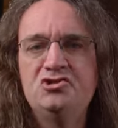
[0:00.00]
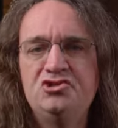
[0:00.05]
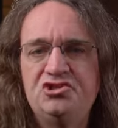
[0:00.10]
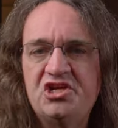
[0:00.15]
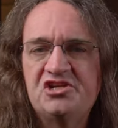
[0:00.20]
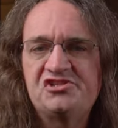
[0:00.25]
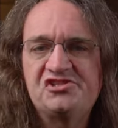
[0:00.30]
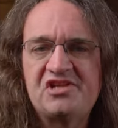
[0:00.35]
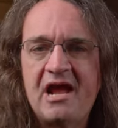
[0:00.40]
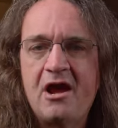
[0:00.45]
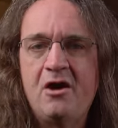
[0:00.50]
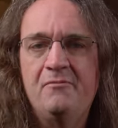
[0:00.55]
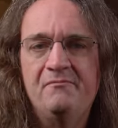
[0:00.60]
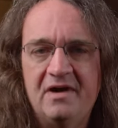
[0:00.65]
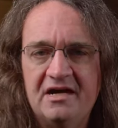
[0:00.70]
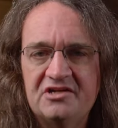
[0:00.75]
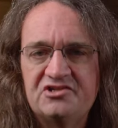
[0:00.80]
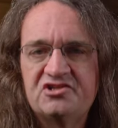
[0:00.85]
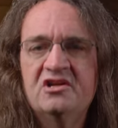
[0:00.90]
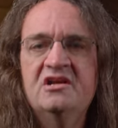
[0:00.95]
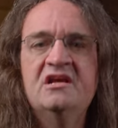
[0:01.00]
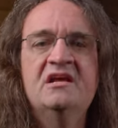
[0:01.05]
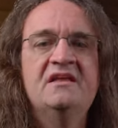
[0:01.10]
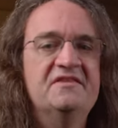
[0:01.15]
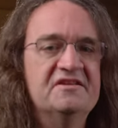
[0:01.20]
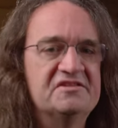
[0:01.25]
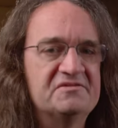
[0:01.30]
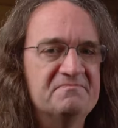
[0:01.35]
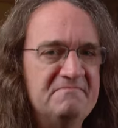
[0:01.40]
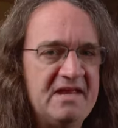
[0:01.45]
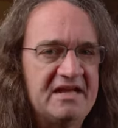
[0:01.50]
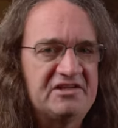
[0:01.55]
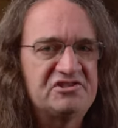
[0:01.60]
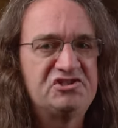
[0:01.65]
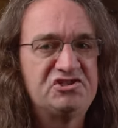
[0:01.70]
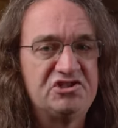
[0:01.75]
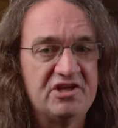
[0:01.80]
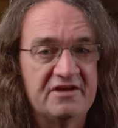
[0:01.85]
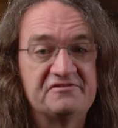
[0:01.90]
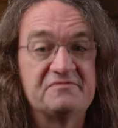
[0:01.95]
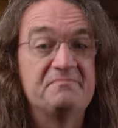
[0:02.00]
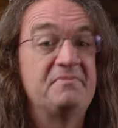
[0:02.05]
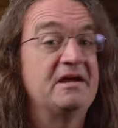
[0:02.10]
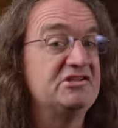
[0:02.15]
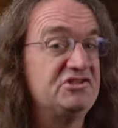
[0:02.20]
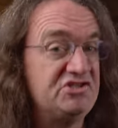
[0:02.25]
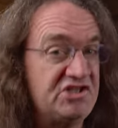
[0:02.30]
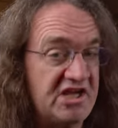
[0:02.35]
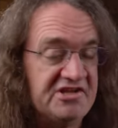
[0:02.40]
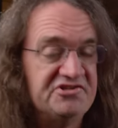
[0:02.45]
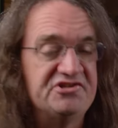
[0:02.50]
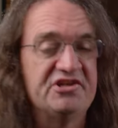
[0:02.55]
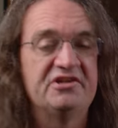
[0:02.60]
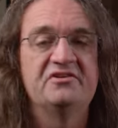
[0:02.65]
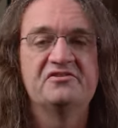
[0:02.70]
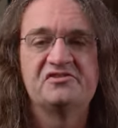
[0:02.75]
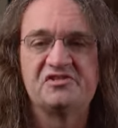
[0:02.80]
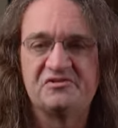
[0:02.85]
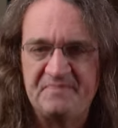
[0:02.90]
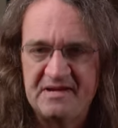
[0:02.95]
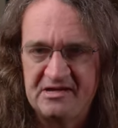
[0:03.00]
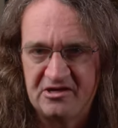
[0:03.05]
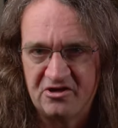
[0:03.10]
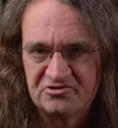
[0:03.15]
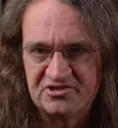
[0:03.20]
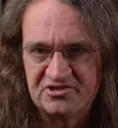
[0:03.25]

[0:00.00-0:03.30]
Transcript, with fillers: just how much this mix shifts by changing speaker